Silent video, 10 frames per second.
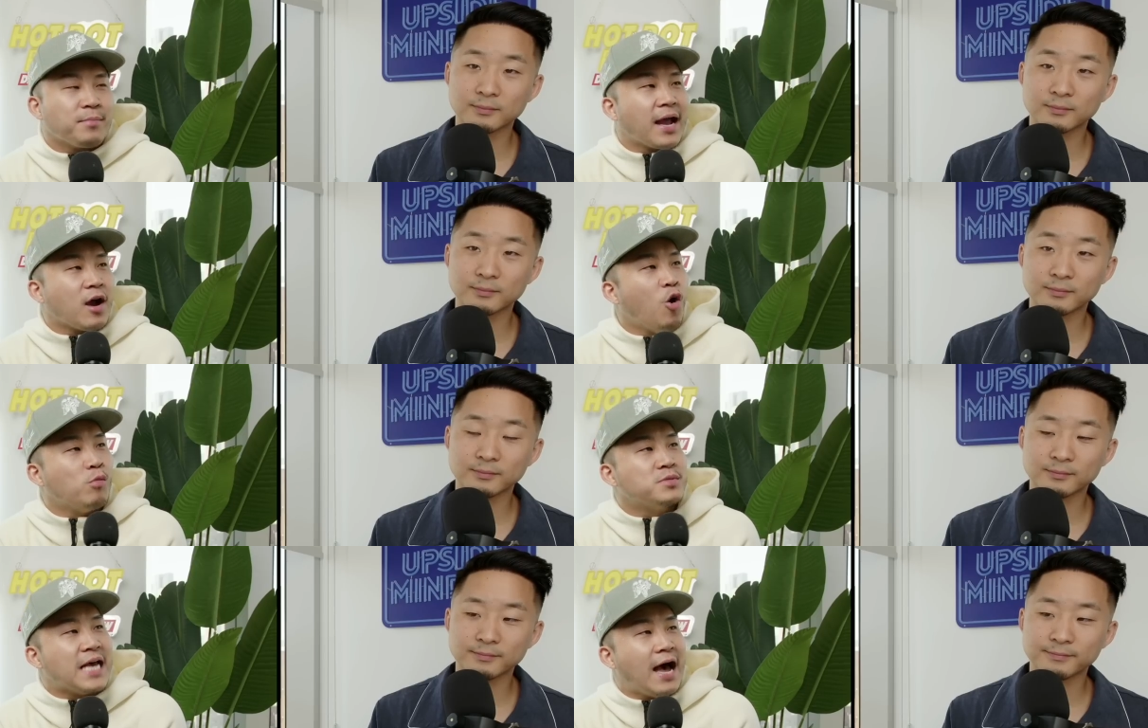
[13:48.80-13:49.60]
Speaker 1: like
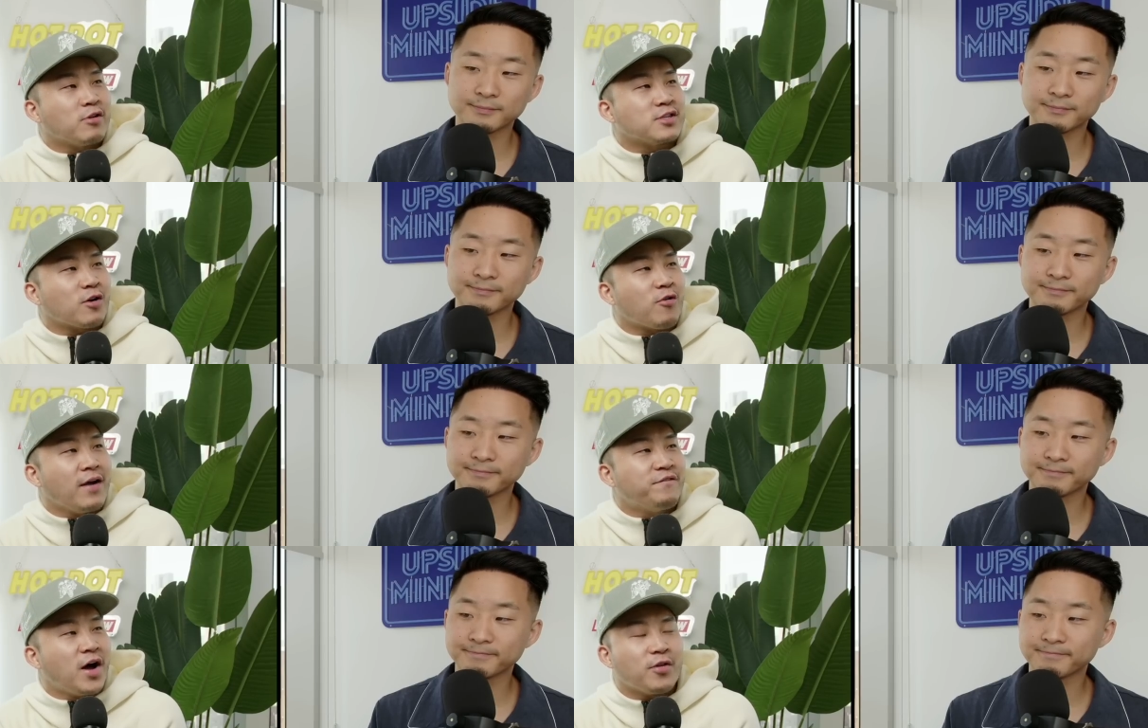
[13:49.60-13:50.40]
hometown as our
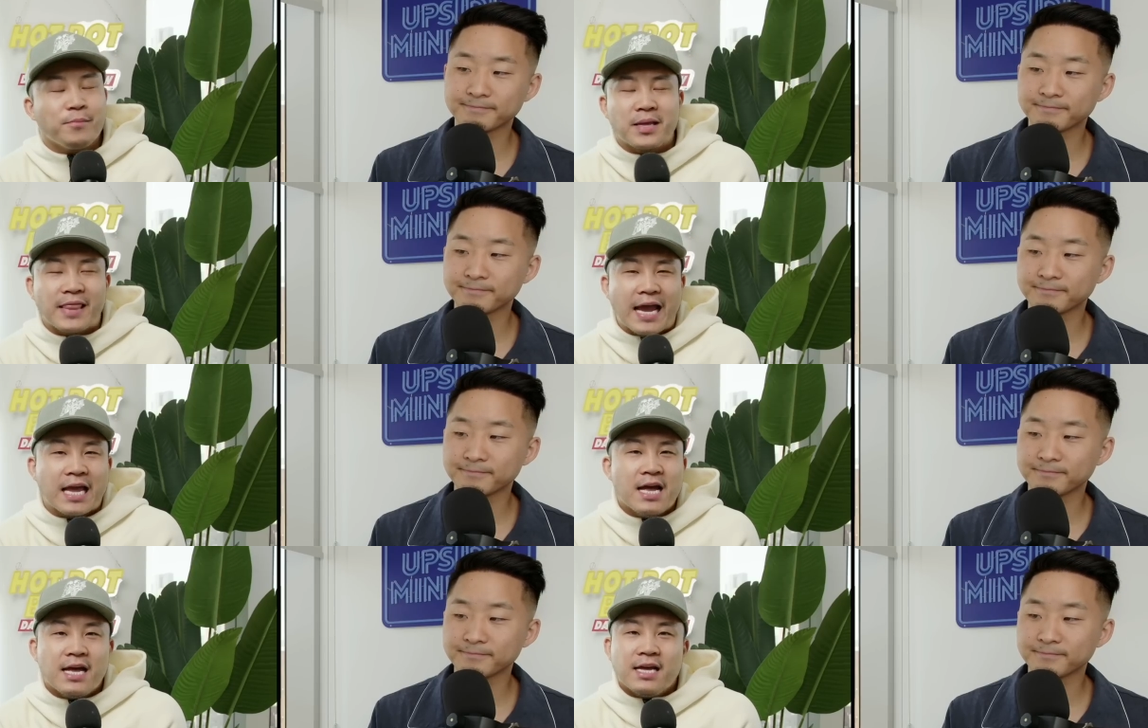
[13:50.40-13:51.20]
grandfather. But like,
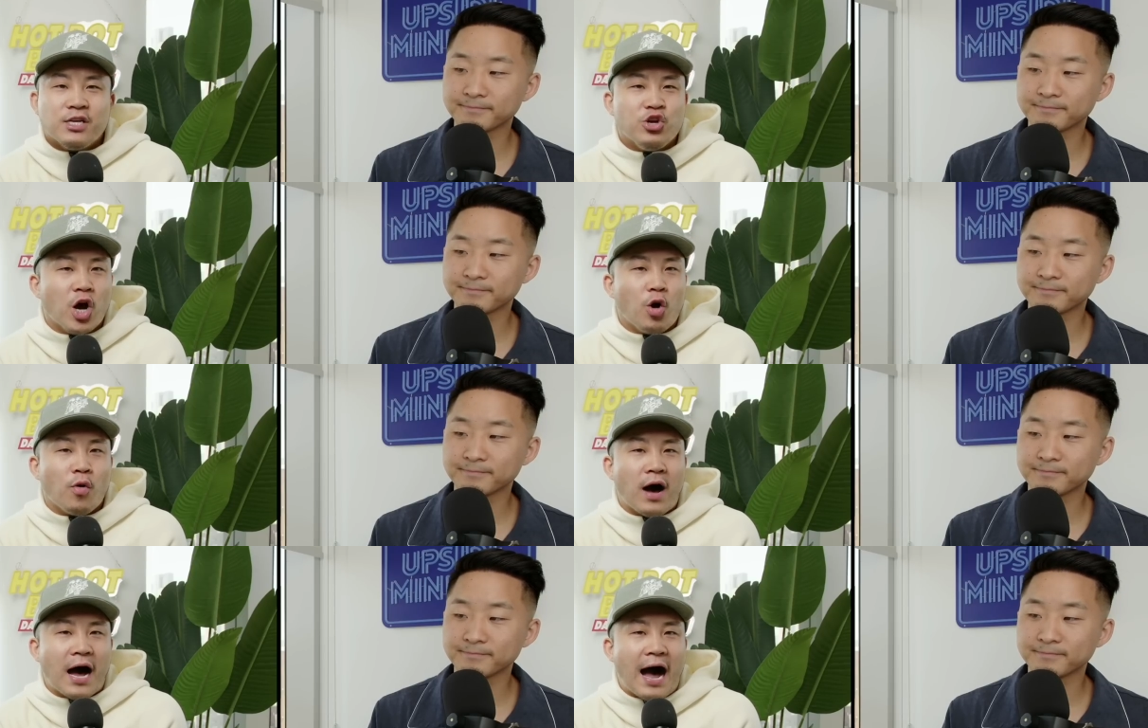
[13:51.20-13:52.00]
you know,
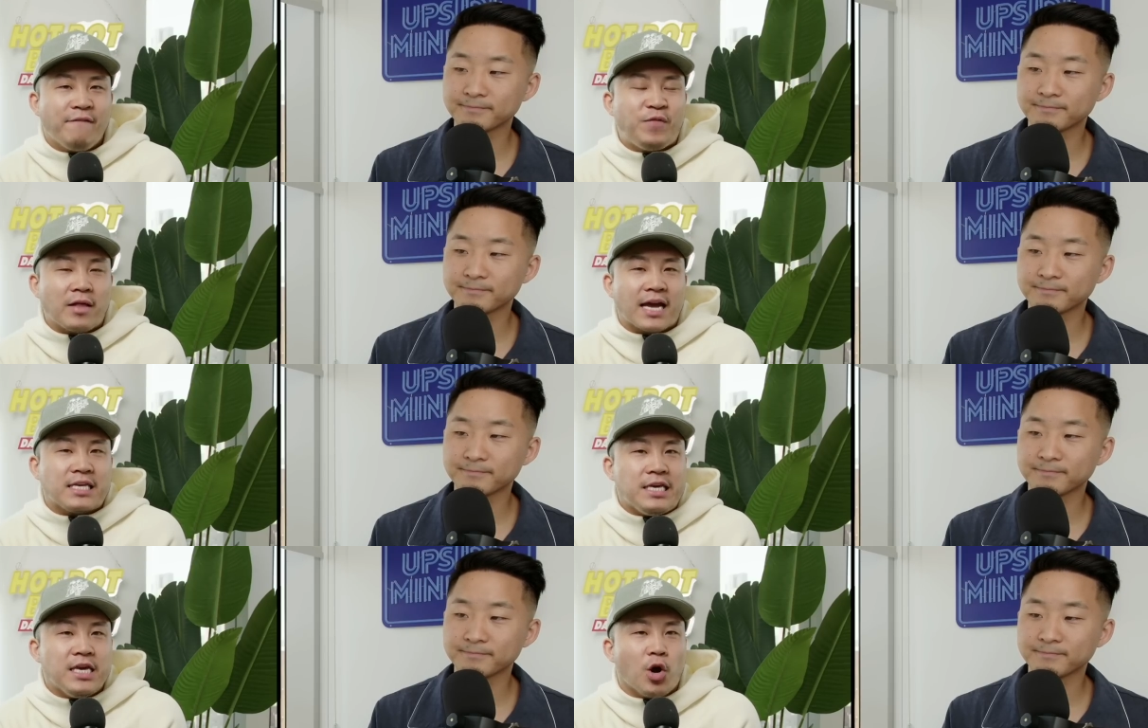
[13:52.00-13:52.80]
I felt like
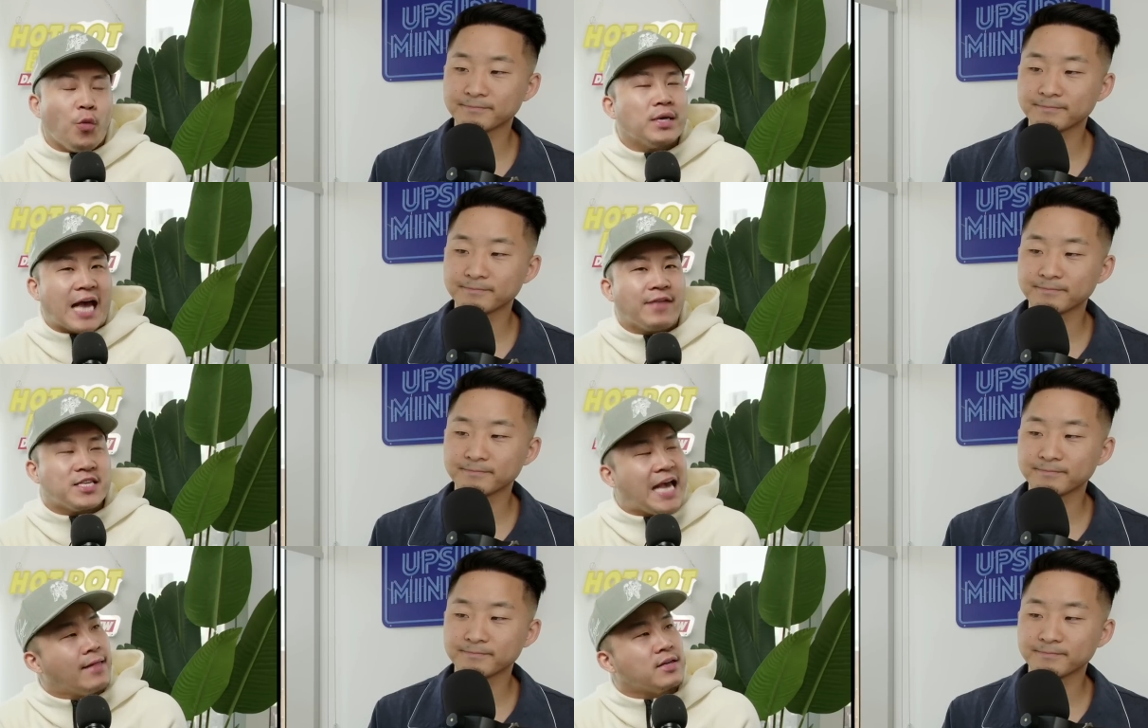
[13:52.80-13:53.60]
Yi always had the
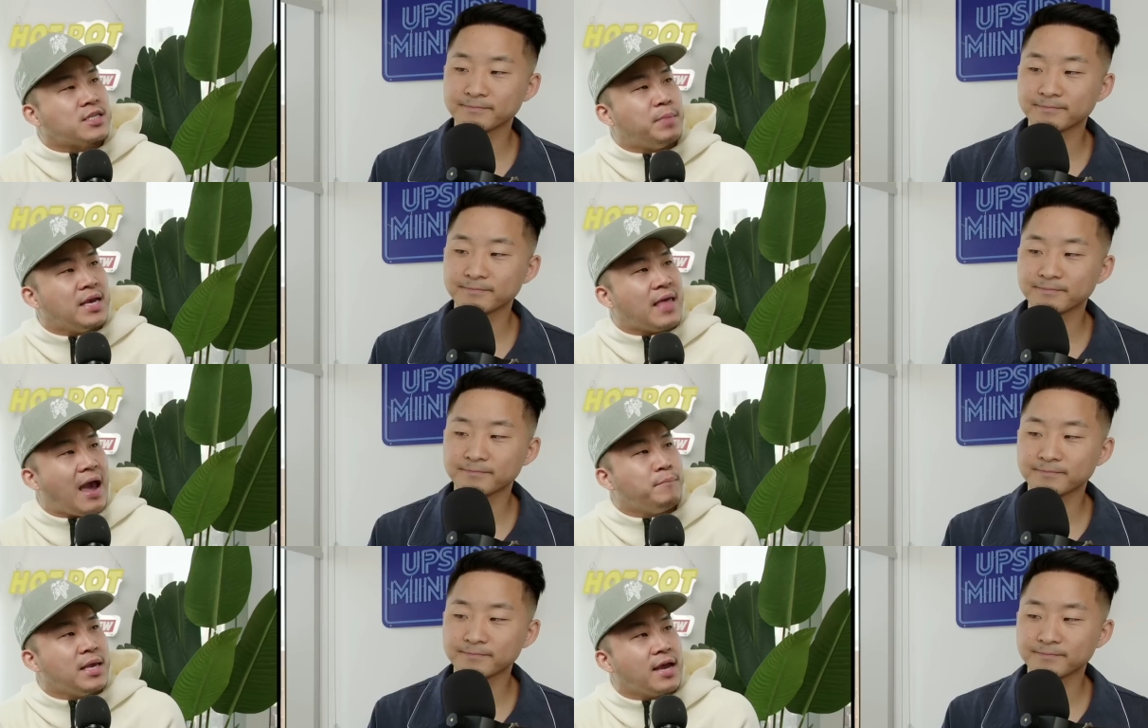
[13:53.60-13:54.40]
talent to be in the
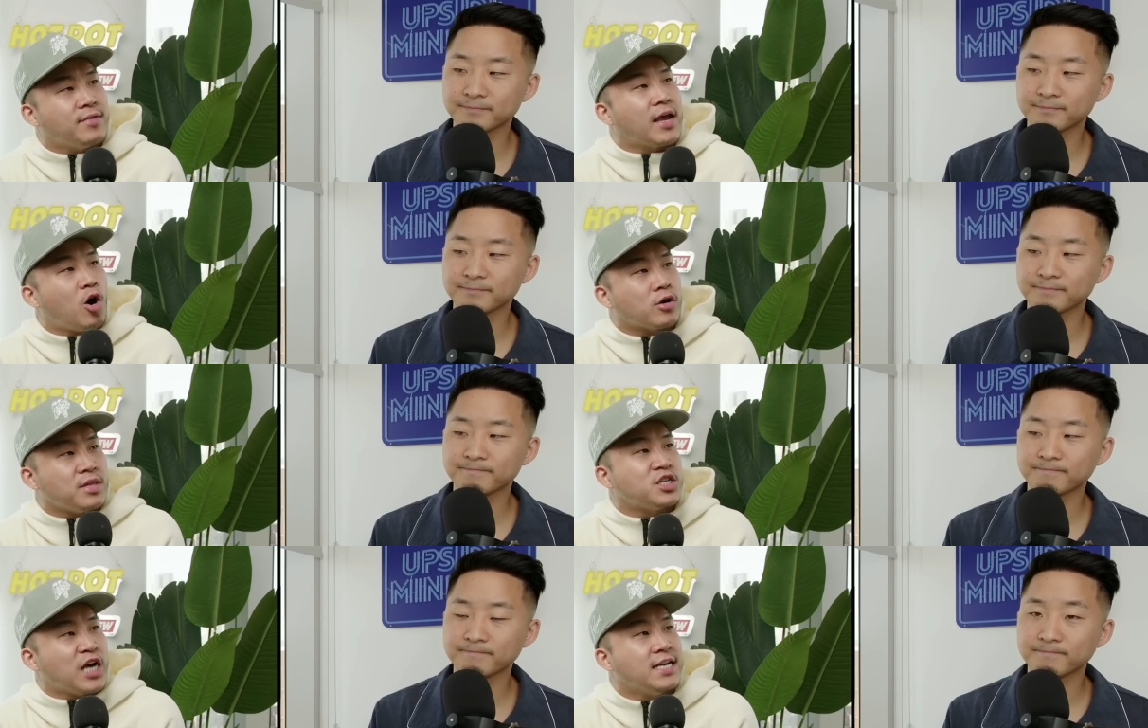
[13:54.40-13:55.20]
NBA. They called him the
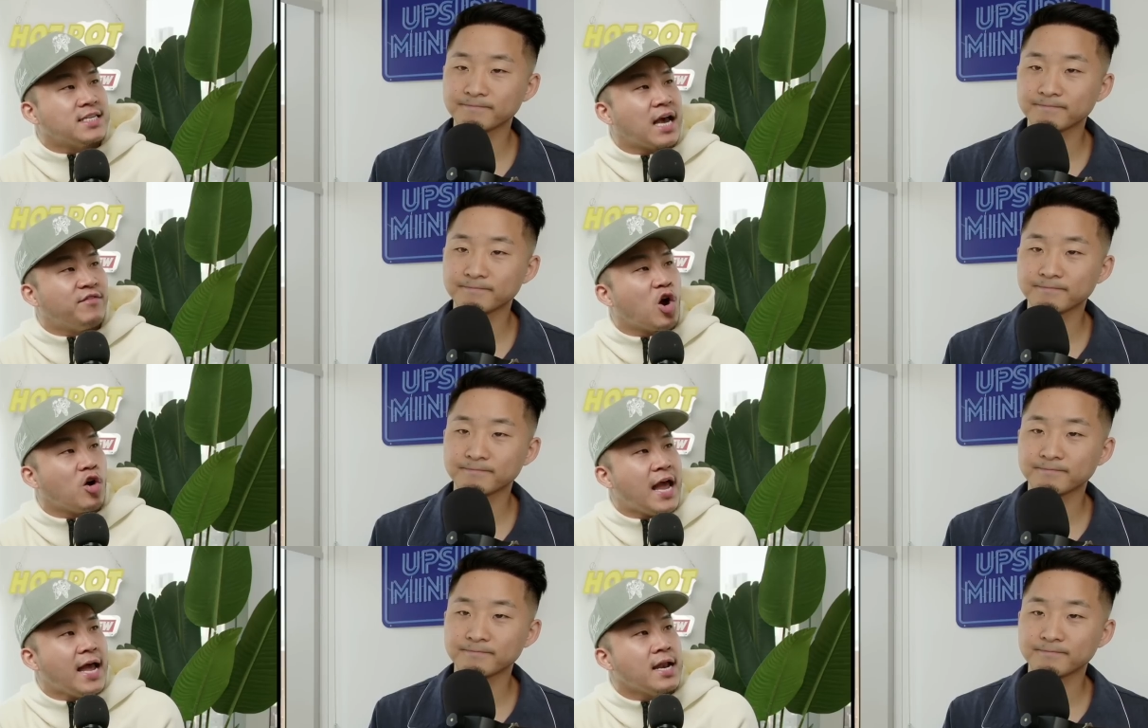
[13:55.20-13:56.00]
Chinese Kevin
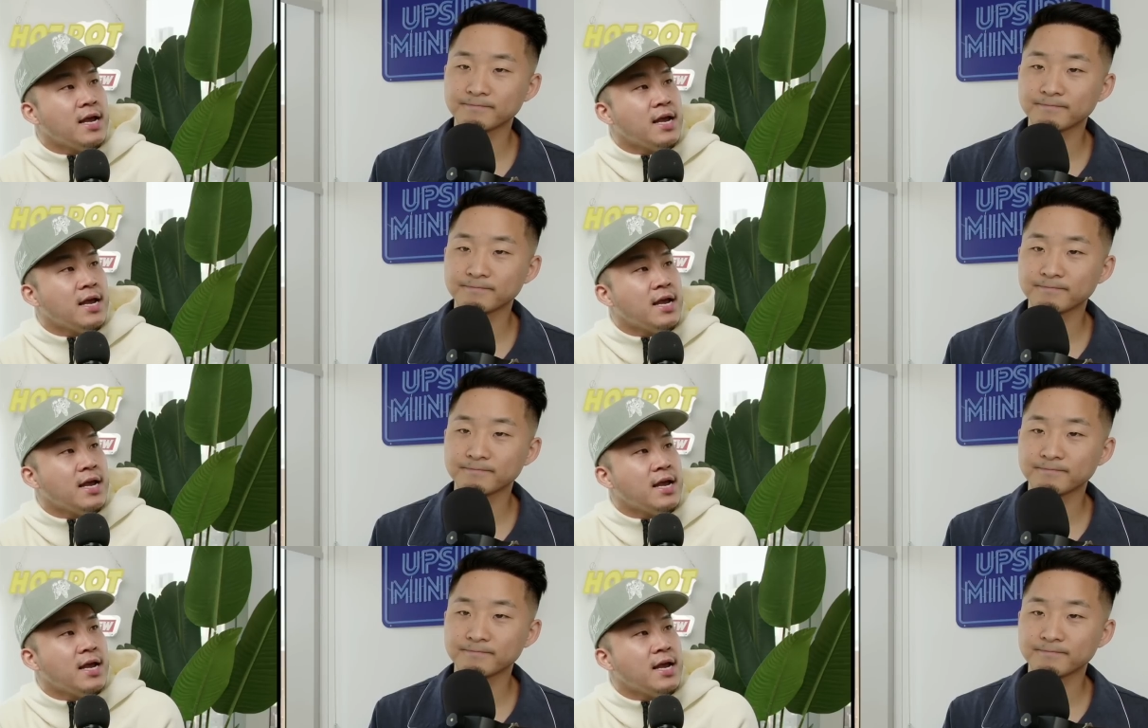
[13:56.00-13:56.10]
Garnett,